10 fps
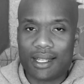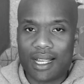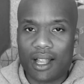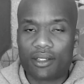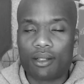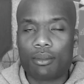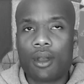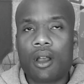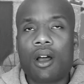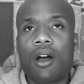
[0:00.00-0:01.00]
scholarship,
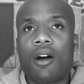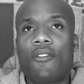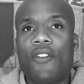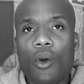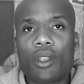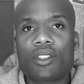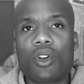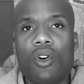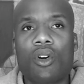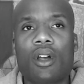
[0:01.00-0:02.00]
focus
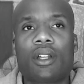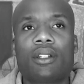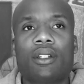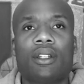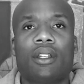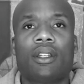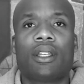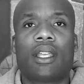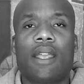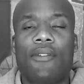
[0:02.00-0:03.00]
on
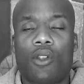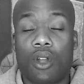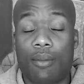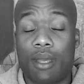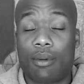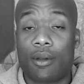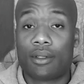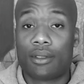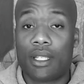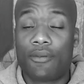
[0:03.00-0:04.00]
if you're going to be
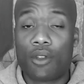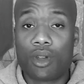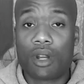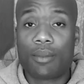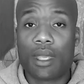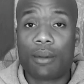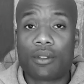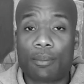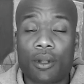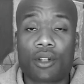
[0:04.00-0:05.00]
able
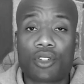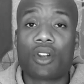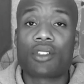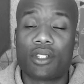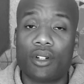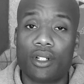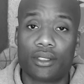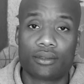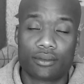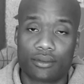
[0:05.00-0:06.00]
to put a jersey on.
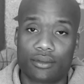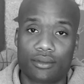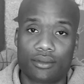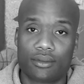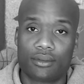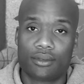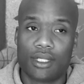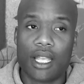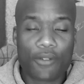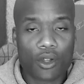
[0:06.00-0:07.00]

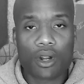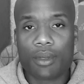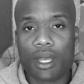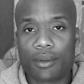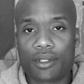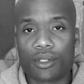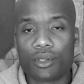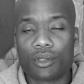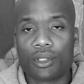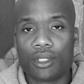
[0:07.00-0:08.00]
If you're going to be able to